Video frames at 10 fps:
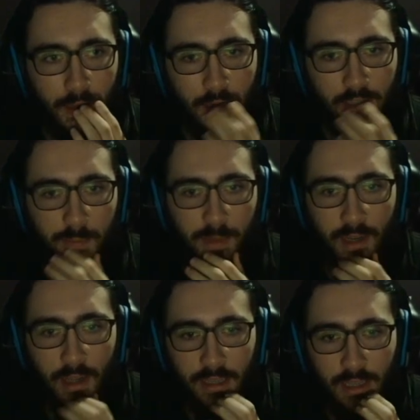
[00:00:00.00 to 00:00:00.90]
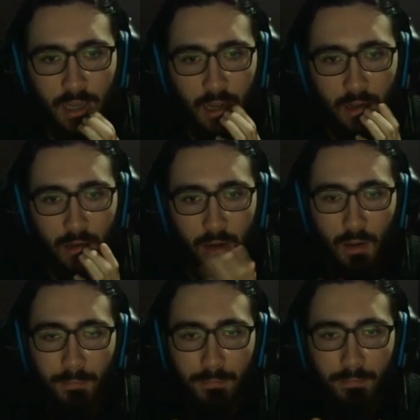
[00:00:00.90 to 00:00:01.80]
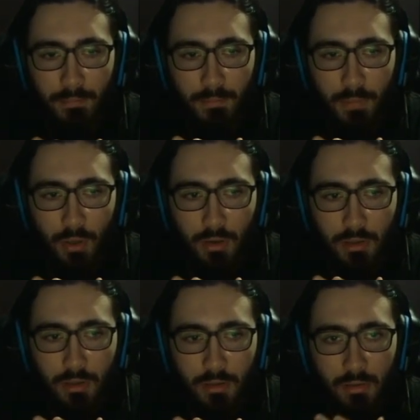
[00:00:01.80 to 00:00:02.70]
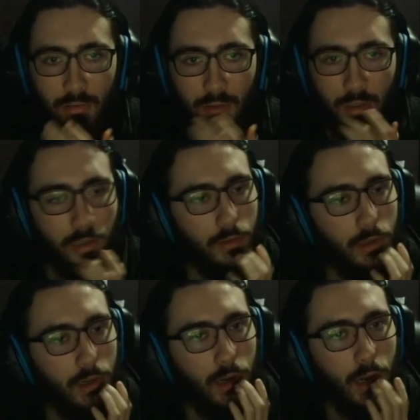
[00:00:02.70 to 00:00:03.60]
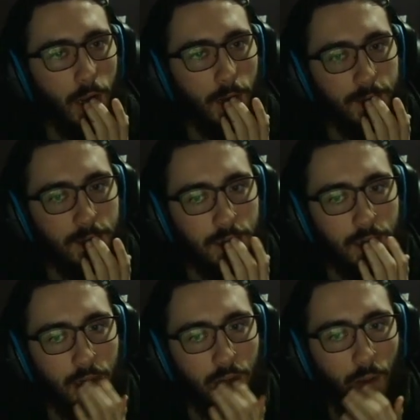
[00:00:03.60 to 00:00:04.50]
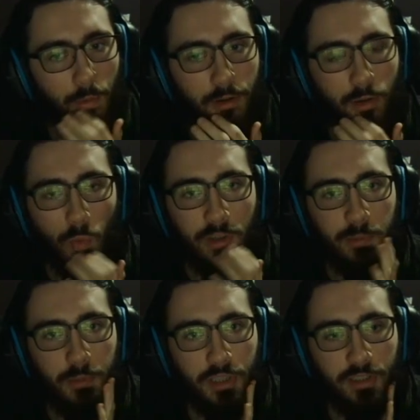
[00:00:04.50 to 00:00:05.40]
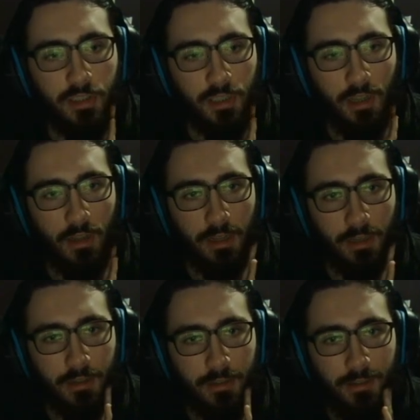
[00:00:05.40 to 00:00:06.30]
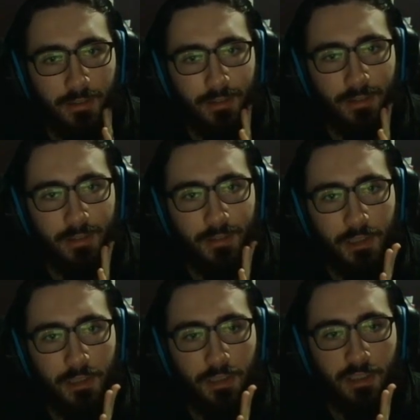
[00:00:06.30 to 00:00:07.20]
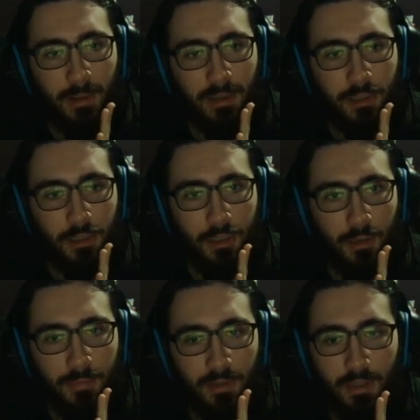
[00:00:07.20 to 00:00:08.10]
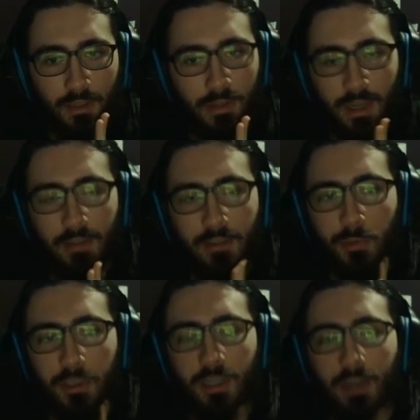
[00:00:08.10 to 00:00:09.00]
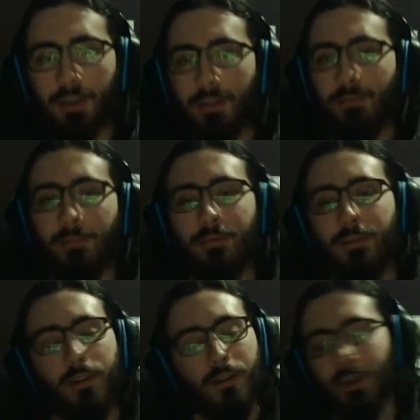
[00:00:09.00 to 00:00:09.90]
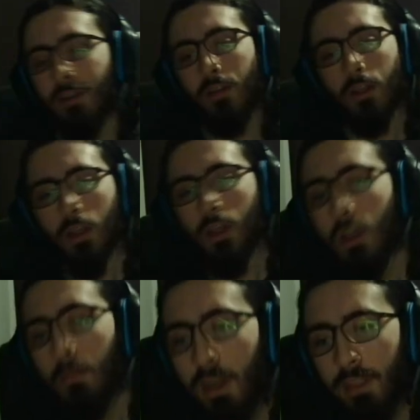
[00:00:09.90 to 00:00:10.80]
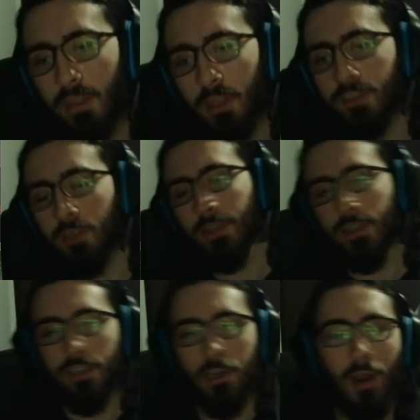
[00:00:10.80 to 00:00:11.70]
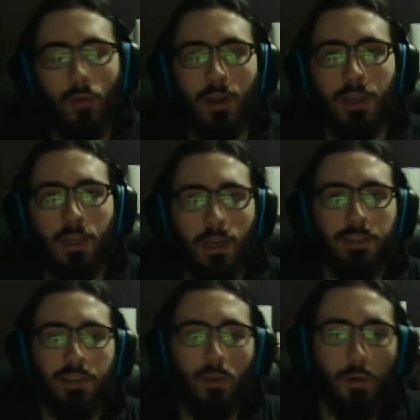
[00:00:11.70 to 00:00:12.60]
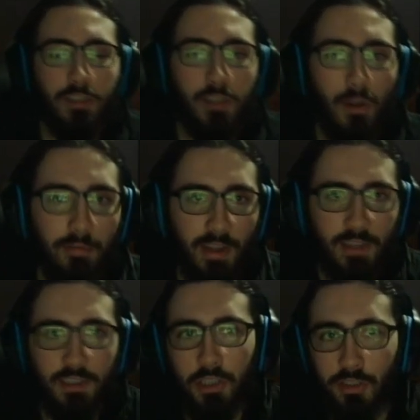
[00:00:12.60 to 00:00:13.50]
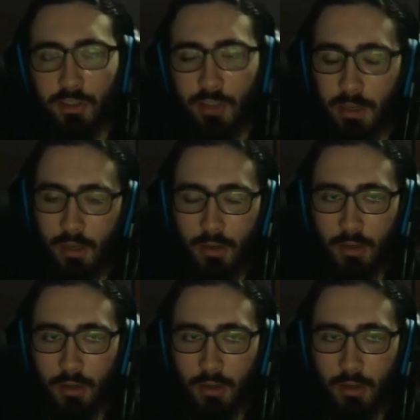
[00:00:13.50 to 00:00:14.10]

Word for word: Just being like, yeah, um, opponent, what are you doing there? I wanted the Wisp just to get, like, some extra chip. Yeah, you can't switch that in. Okay. But I think there's something to say about recognizing once your advantage is, like,